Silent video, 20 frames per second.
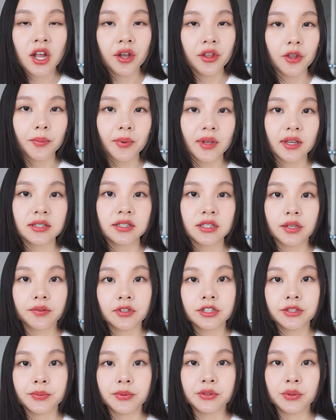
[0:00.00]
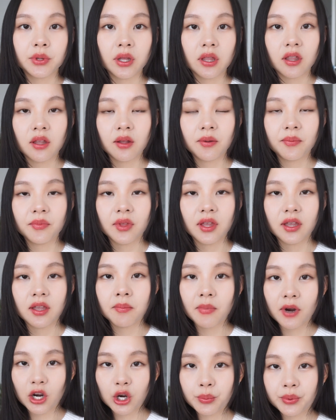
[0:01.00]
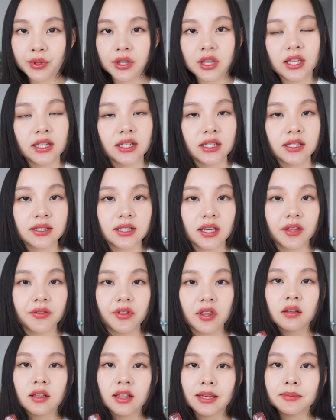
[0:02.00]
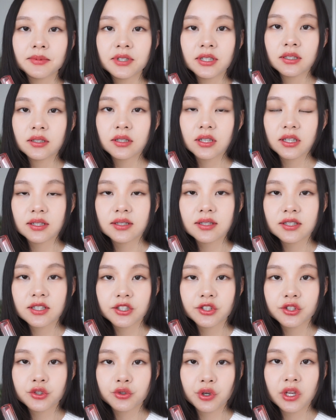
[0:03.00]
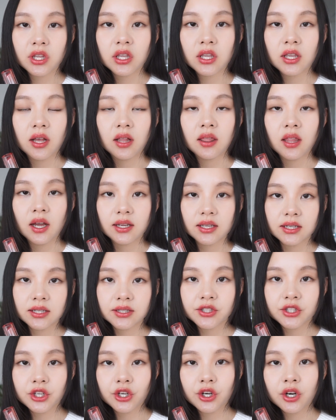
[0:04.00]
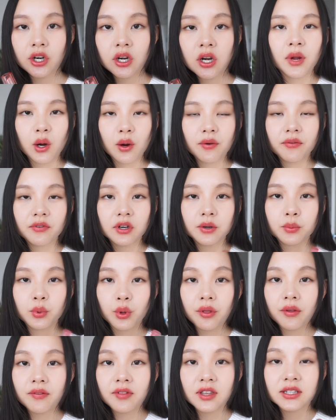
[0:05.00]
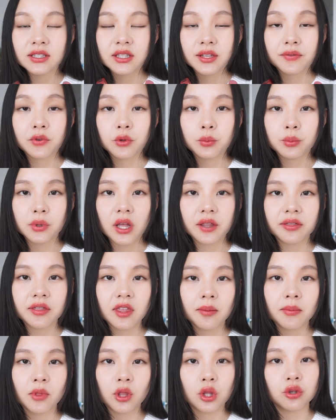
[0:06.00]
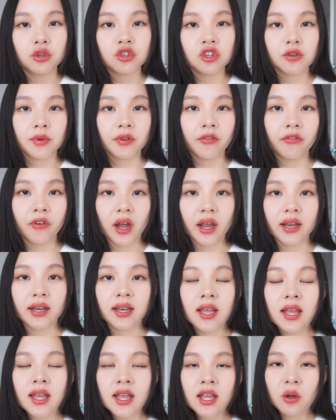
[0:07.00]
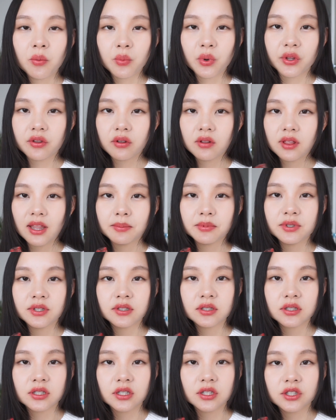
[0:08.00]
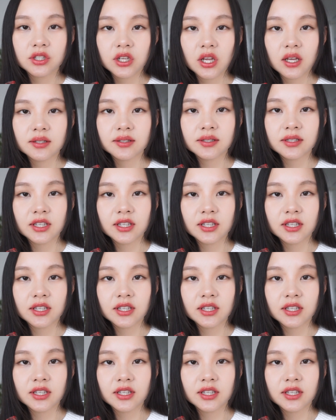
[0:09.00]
The biggest difference between them, in my opinion, is that the Glam Tint gets stringy a lot easier. However, both of these, if you blot them, then you should be fine, but the Glam Tint does